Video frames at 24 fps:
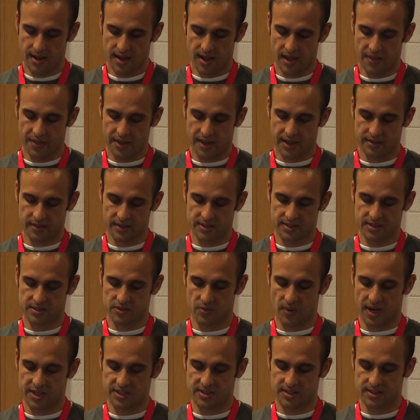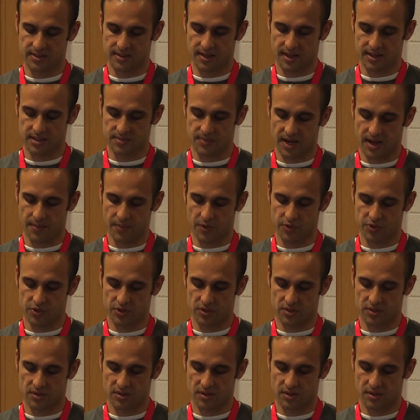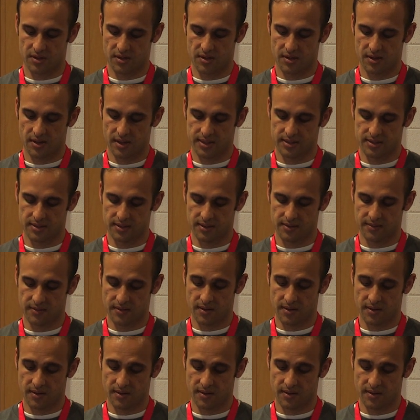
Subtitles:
I think this is the right syntax, but I'm not sure. Let's see.